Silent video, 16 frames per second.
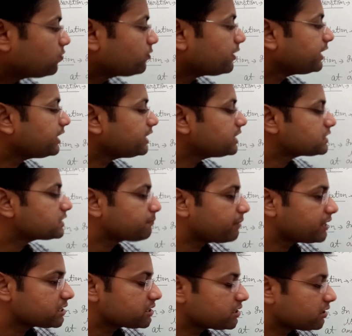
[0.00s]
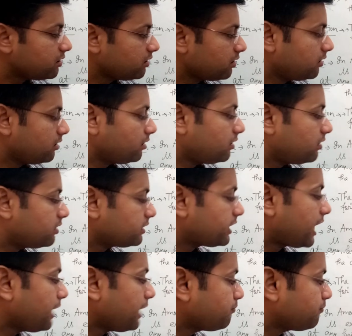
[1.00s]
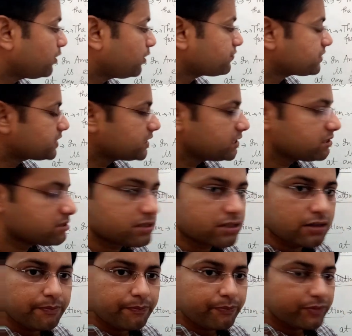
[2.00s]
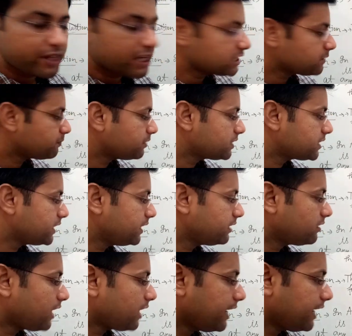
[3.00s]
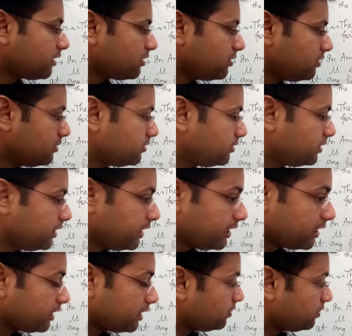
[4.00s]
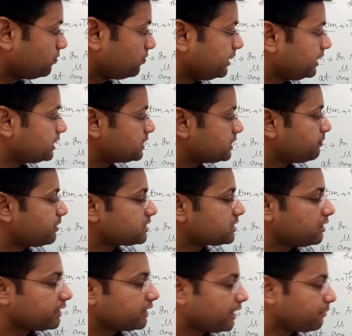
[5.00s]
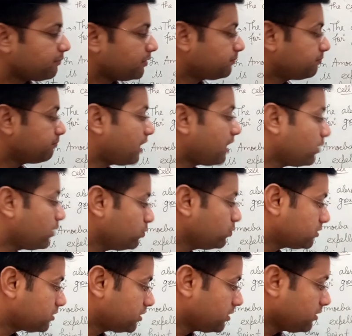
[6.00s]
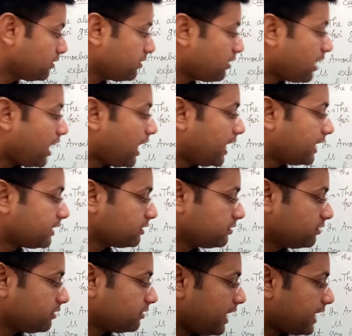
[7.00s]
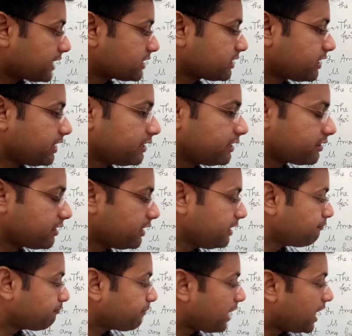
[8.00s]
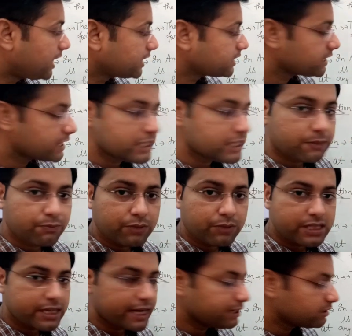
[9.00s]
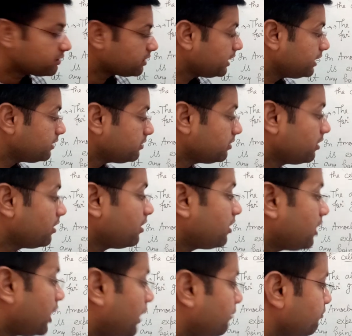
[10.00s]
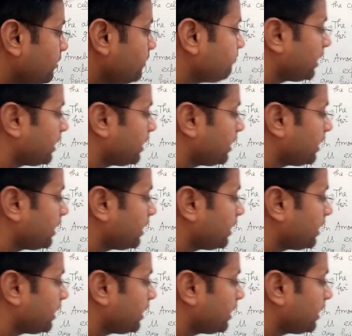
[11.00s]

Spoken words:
there are no any special type of system is present, like there are no any special type of mouth or the excretory part is present in